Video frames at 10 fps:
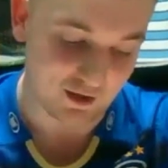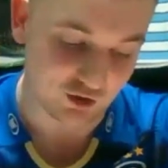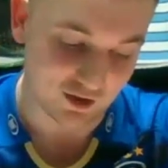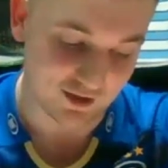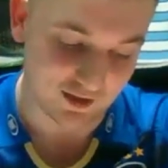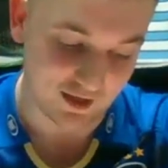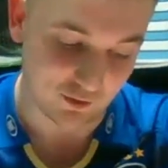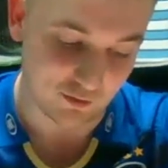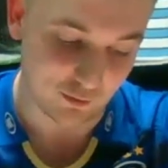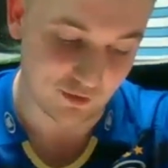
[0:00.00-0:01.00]
Just as
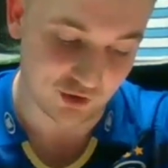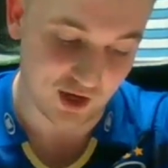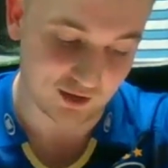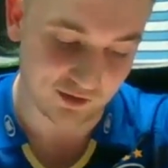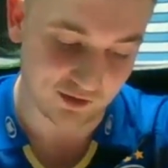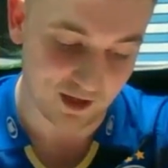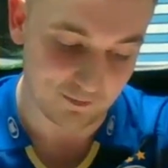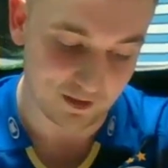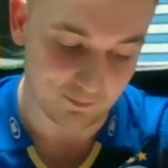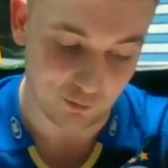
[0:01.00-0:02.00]
you thought the Jackals
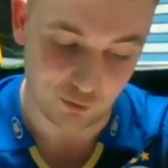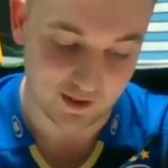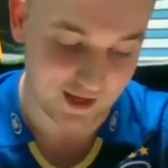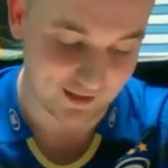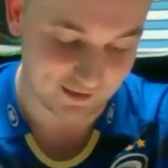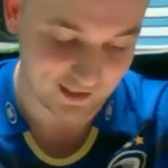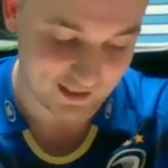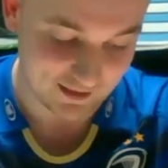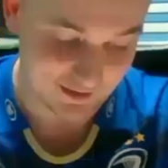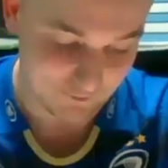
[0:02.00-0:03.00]
might be putting their
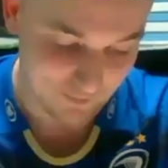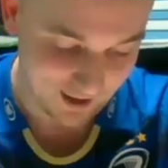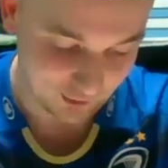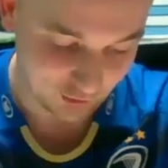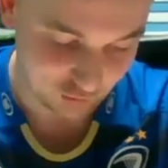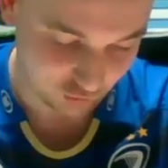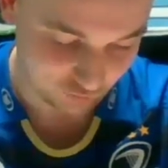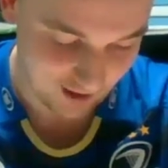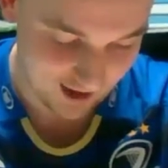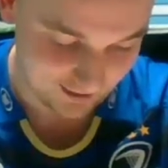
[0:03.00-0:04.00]
season back on
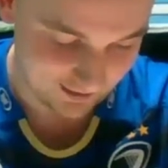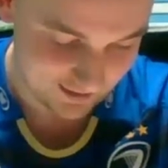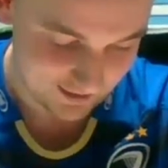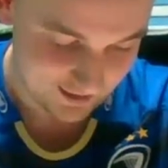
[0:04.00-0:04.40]
track.